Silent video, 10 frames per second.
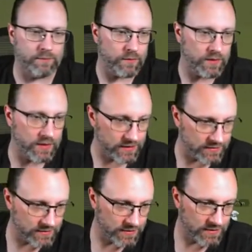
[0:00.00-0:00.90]

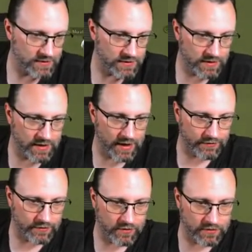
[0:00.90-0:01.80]
Morales. Out
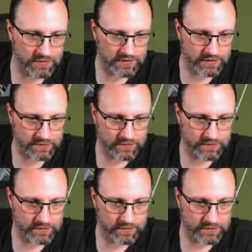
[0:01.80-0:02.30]
to Arslan.